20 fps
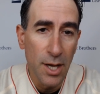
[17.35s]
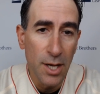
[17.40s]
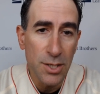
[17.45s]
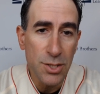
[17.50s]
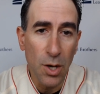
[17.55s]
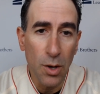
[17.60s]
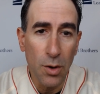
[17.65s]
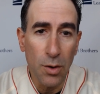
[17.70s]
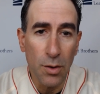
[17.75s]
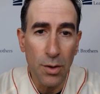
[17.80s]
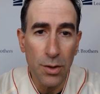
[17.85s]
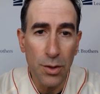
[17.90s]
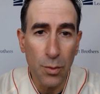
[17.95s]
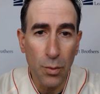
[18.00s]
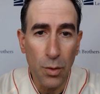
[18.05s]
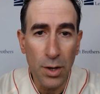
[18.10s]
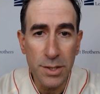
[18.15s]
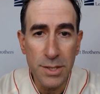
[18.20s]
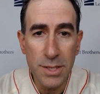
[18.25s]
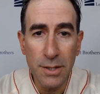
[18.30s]
So the
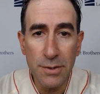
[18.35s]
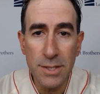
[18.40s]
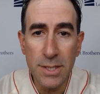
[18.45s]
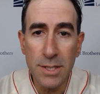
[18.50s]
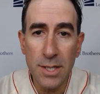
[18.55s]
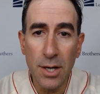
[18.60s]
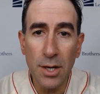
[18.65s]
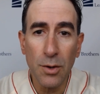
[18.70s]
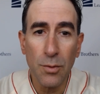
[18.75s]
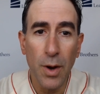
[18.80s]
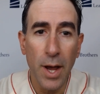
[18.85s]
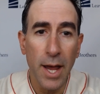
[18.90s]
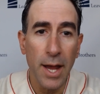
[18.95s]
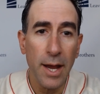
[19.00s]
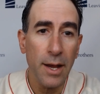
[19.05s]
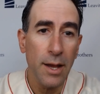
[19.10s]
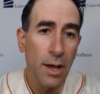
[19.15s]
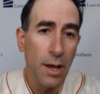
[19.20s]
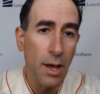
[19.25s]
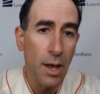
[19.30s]
World Series is
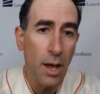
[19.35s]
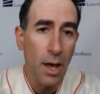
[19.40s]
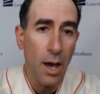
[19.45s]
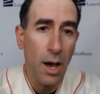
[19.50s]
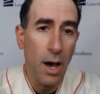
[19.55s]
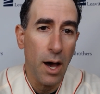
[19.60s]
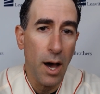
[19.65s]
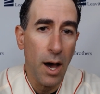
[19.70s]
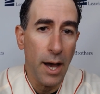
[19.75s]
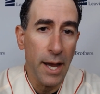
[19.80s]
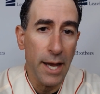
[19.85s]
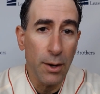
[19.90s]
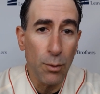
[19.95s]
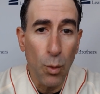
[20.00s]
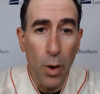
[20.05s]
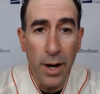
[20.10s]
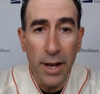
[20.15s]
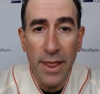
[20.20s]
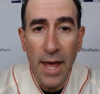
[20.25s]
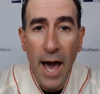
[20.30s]
underway, and
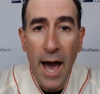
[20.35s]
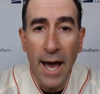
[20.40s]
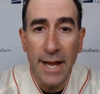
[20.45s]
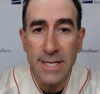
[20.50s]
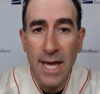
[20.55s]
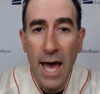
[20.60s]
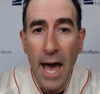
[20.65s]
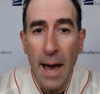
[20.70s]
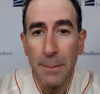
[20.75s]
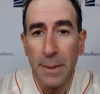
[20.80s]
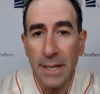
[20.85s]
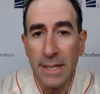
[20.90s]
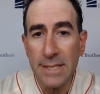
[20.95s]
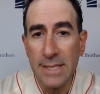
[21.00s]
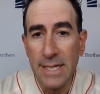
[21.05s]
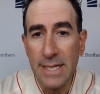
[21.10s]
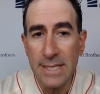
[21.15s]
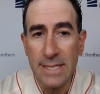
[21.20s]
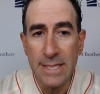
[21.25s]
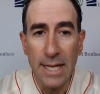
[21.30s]
one of the hot topics
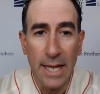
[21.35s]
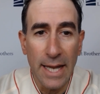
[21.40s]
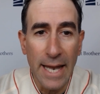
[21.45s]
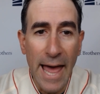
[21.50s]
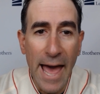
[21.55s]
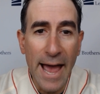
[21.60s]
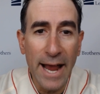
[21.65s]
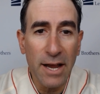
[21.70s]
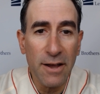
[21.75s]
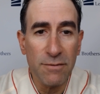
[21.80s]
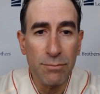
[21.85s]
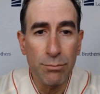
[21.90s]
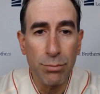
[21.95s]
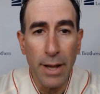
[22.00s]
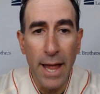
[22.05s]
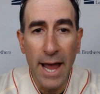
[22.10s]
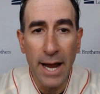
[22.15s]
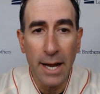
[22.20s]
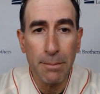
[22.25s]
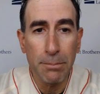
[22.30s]
is the lack of
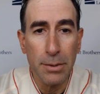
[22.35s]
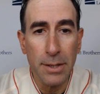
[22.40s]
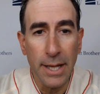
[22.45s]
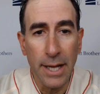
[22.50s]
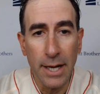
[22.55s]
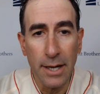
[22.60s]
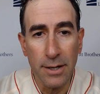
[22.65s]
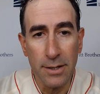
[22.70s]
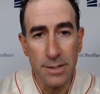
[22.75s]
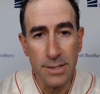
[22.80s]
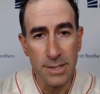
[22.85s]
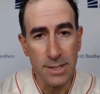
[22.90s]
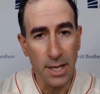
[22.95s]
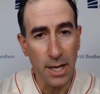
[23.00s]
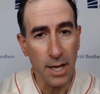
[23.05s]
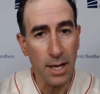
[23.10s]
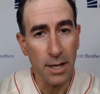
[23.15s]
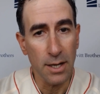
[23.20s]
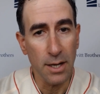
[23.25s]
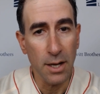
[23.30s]
black players
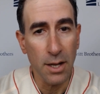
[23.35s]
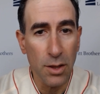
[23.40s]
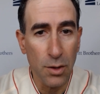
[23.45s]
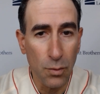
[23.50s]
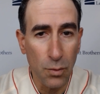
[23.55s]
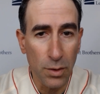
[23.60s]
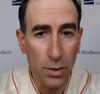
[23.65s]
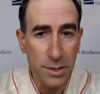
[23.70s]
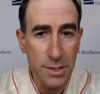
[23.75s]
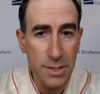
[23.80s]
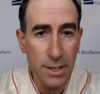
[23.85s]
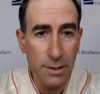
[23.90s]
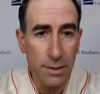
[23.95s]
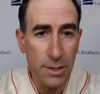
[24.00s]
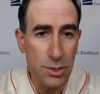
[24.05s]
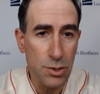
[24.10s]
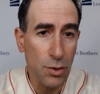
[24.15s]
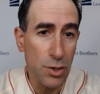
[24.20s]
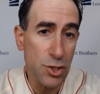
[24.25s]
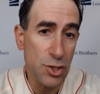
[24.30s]
in the World
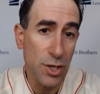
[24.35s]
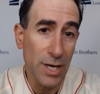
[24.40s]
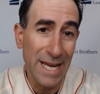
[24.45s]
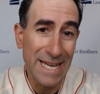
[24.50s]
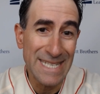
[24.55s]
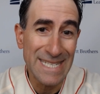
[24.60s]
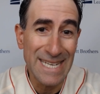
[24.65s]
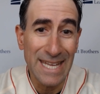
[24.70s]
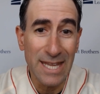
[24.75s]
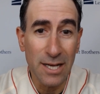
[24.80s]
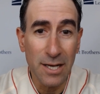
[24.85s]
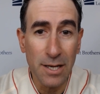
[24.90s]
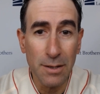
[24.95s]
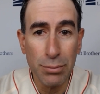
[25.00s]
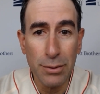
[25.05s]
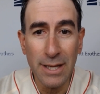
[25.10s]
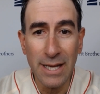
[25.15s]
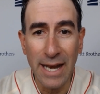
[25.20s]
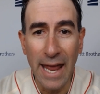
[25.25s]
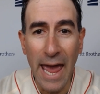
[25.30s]
Series, or should I say the
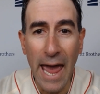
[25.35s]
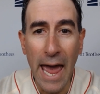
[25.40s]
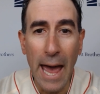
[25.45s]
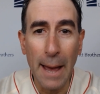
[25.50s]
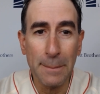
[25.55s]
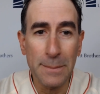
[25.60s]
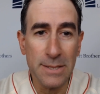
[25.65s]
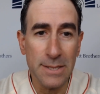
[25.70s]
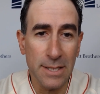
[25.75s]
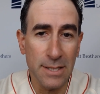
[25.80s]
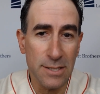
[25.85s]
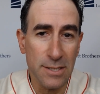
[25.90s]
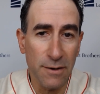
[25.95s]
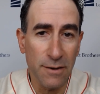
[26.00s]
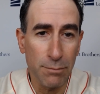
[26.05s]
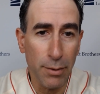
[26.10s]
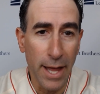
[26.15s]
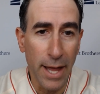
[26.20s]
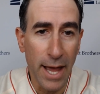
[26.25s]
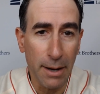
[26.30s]
complete absence
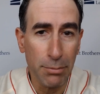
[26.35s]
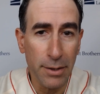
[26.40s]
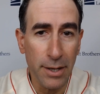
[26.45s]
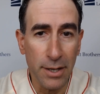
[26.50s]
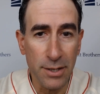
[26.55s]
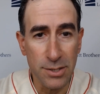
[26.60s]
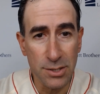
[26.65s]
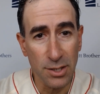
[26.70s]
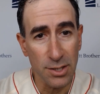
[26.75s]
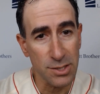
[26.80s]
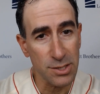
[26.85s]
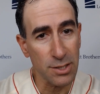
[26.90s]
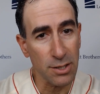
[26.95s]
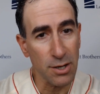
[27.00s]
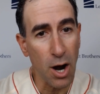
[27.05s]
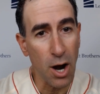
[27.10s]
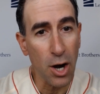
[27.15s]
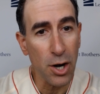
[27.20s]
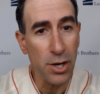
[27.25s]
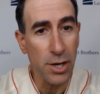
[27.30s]
of black players, because there
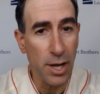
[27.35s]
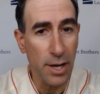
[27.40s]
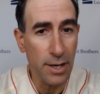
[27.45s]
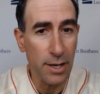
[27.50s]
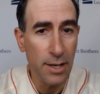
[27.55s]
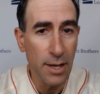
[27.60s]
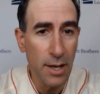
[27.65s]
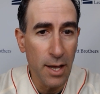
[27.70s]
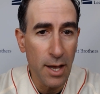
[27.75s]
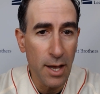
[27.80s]
are none.